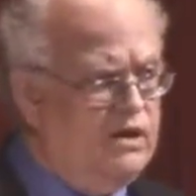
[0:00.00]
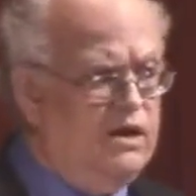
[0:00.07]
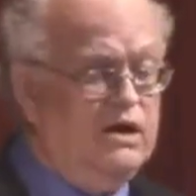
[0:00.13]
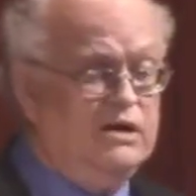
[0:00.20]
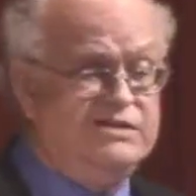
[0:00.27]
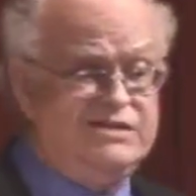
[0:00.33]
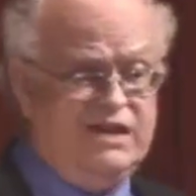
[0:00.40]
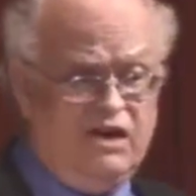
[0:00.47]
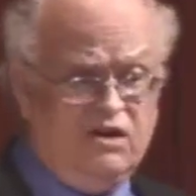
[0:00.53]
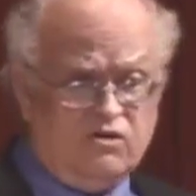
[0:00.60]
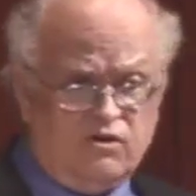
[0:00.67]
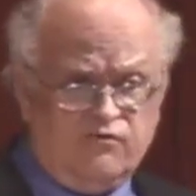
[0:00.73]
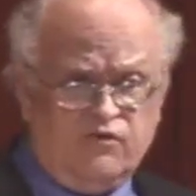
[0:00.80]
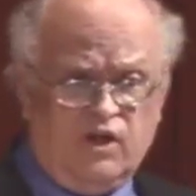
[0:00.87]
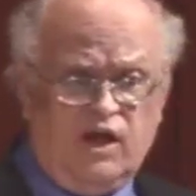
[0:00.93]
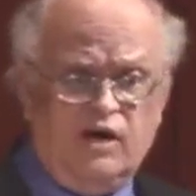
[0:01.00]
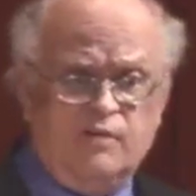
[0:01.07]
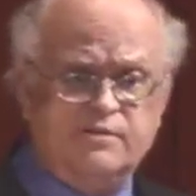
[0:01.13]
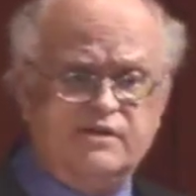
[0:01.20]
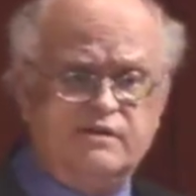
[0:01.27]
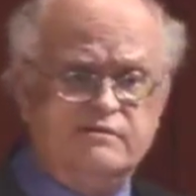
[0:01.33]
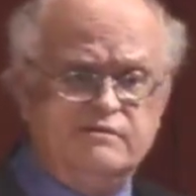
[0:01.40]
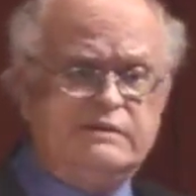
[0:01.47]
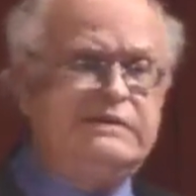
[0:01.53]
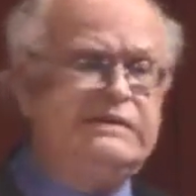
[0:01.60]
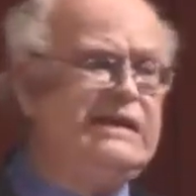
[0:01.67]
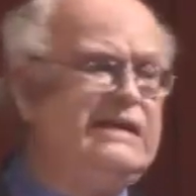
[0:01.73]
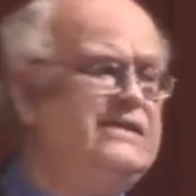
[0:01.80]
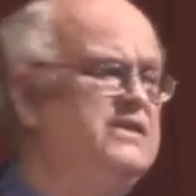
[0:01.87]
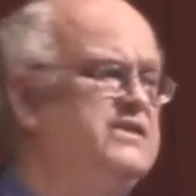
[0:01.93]
a teraflops,
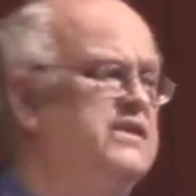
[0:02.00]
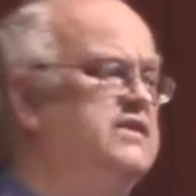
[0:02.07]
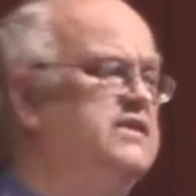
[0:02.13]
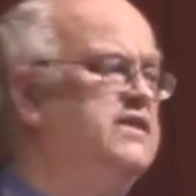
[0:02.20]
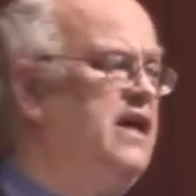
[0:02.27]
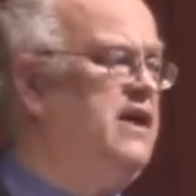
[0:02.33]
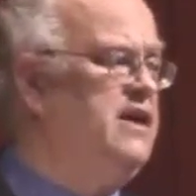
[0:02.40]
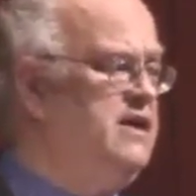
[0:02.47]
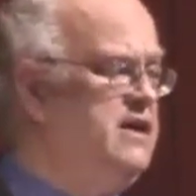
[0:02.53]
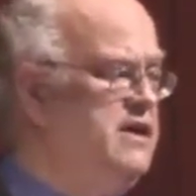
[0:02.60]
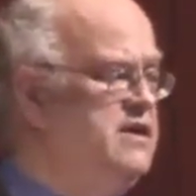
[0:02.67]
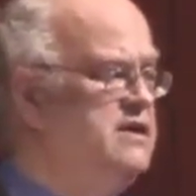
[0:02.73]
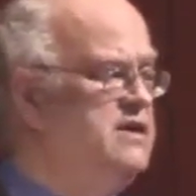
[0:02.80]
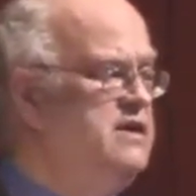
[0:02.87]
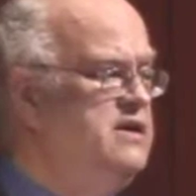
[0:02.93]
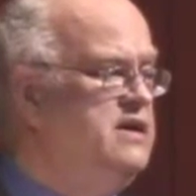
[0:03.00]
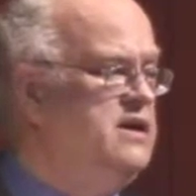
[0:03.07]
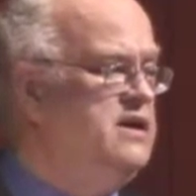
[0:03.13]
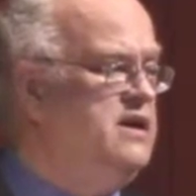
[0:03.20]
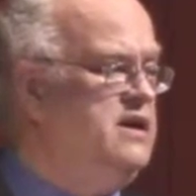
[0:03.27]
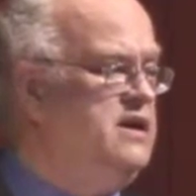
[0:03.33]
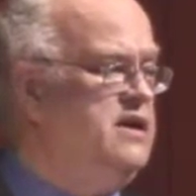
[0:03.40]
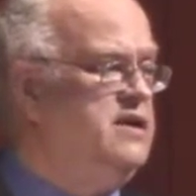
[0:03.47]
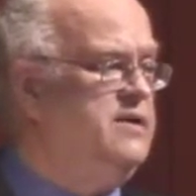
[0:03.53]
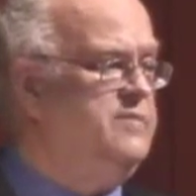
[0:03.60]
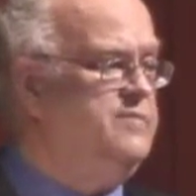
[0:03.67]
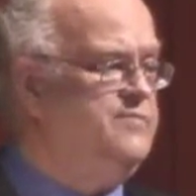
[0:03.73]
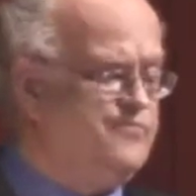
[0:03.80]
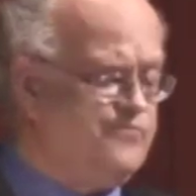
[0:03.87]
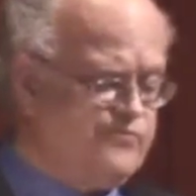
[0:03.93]
this is a
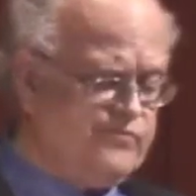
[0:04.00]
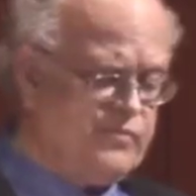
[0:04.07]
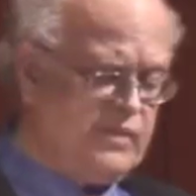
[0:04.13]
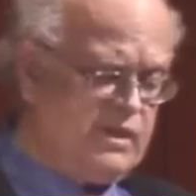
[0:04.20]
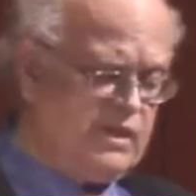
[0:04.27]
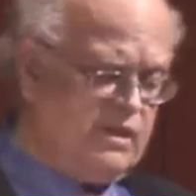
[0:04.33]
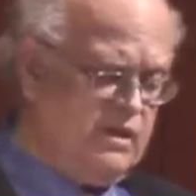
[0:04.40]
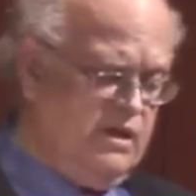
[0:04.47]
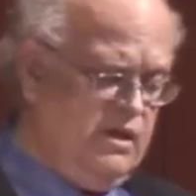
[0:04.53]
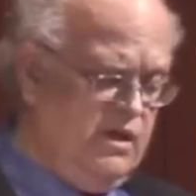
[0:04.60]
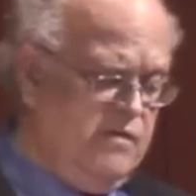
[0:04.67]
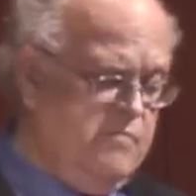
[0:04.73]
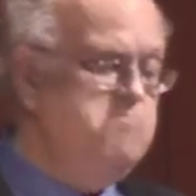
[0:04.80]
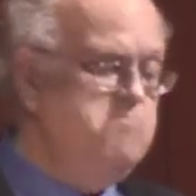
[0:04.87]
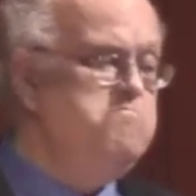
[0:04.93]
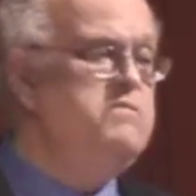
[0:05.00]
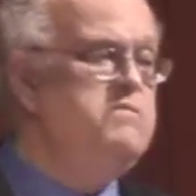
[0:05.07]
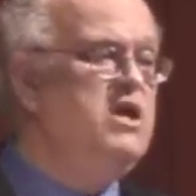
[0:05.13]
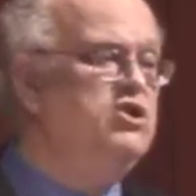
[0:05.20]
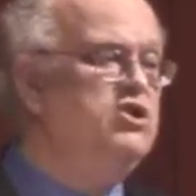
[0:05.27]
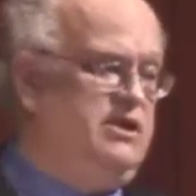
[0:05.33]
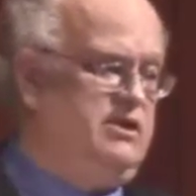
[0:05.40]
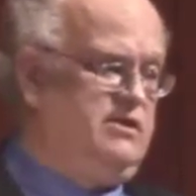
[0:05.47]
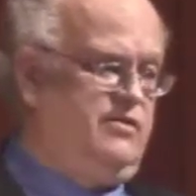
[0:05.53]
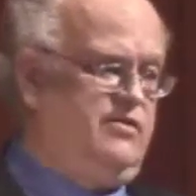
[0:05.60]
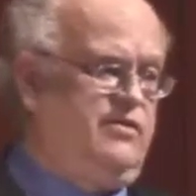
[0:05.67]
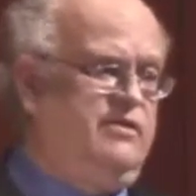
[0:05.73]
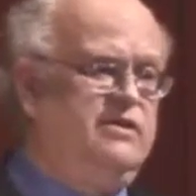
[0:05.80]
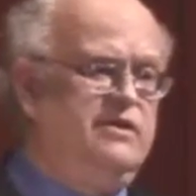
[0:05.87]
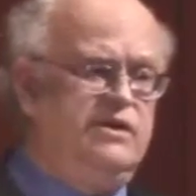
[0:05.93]
um,
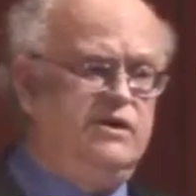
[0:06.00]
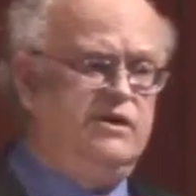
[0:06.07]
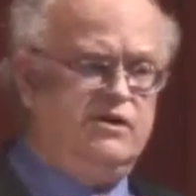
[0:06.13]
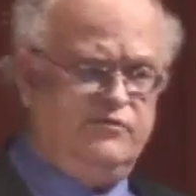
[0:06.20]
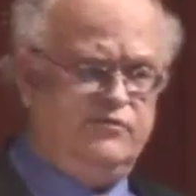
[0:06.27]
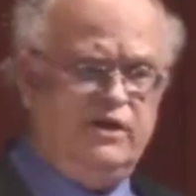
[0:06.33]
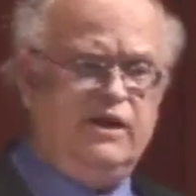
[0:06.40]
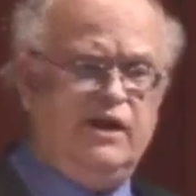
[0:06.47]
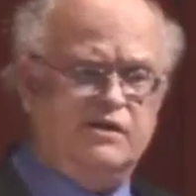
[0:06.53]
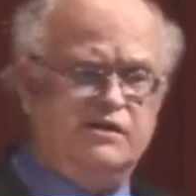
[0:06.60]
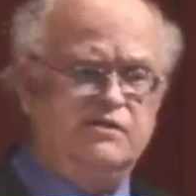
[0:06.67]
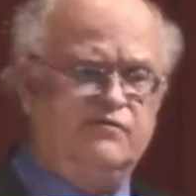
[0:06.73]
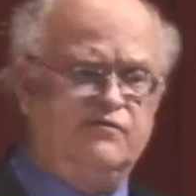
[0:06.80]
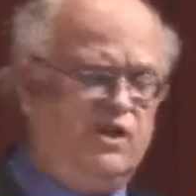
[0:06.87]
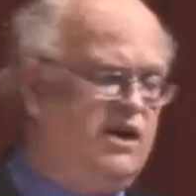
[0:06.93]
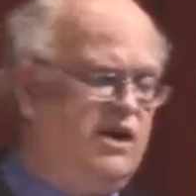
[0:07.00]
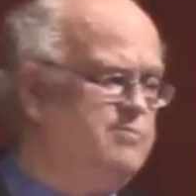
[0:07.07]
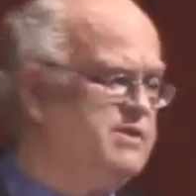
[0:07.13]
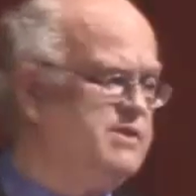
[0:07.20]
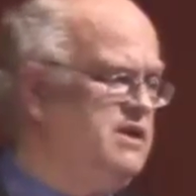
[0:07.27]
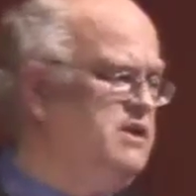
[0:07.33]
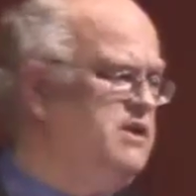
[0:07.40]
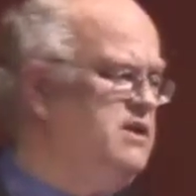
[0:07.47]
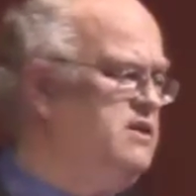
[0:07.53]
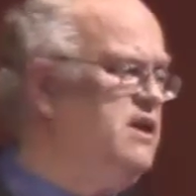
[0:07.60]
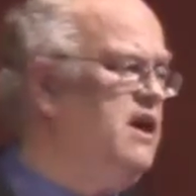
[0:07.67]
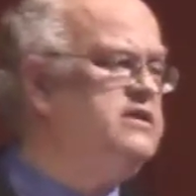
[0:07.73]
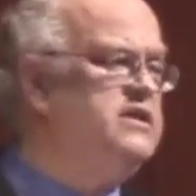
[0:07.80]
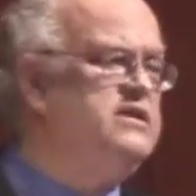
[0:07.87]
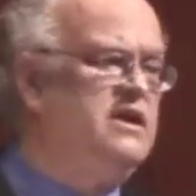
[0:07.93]
millionth of an exaflops, in
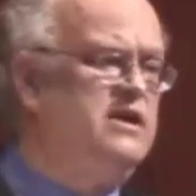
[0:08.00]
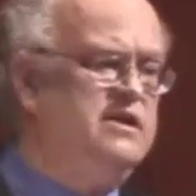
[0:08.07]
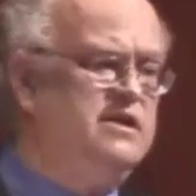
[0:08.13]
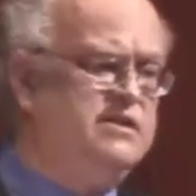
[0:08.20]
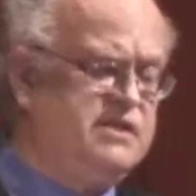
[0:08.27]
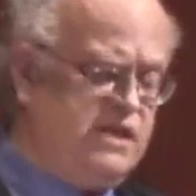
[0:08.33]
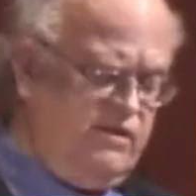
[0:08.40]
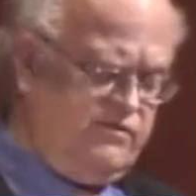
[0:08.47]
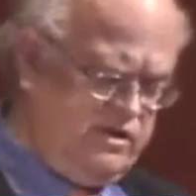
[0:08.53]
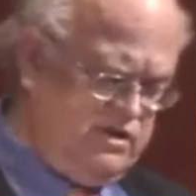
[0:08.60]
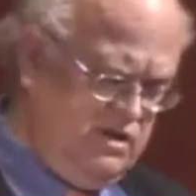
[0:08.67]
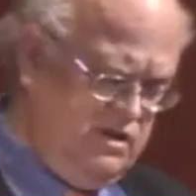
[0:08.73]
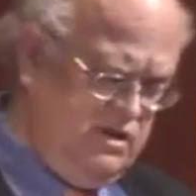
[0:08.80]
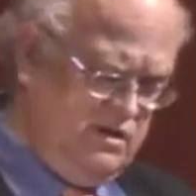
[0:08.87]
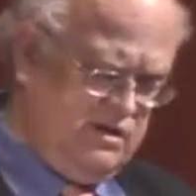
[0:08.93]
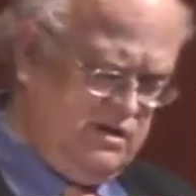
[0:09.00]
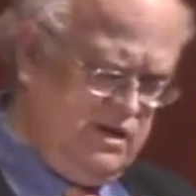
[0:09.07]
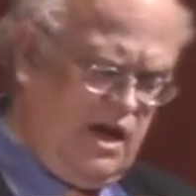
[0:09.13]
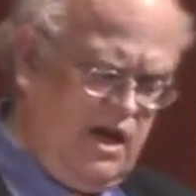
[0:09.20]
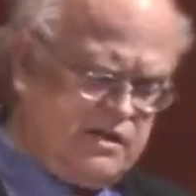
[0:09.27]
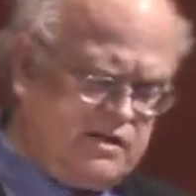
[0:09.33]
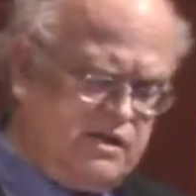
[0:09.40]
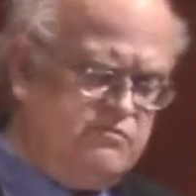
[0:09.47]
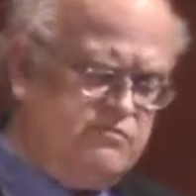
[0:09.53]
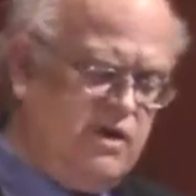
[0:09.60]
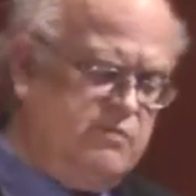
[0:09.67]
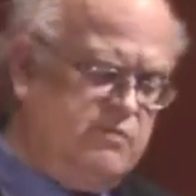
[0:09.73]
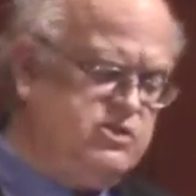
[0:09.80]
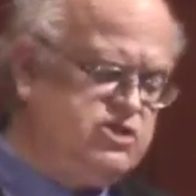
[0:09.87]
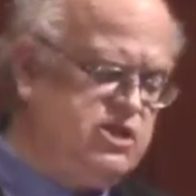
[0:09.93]
1997, the ASCI
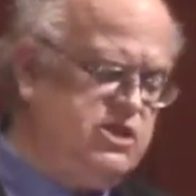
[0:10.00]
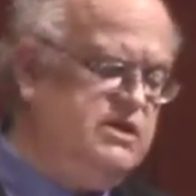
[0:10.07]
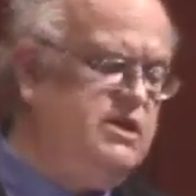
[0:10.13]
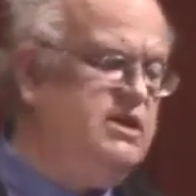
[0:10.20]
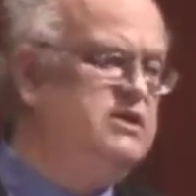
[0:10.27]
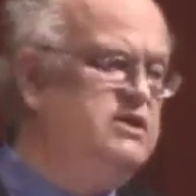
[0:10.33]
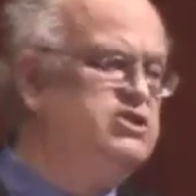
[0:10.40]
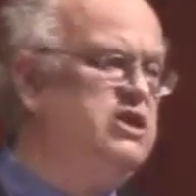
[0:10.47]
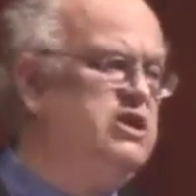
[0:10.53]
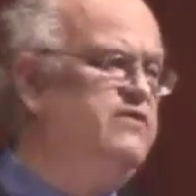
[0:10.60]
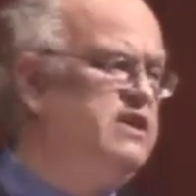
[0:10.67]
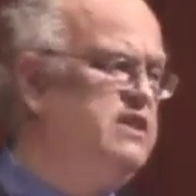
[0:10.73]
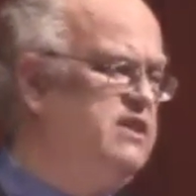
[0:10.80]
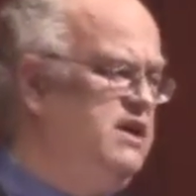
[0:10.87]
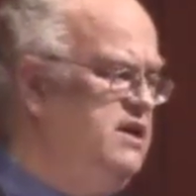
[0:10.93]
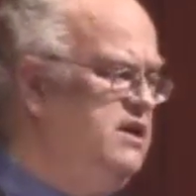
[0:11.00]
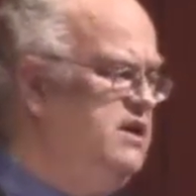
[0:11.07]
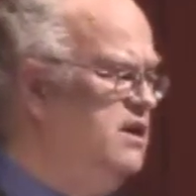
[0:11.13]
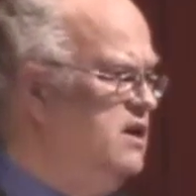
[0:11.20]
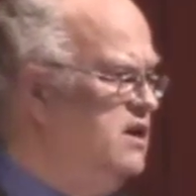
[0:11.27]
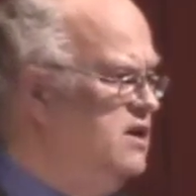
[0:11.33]
Red machine, and achieving the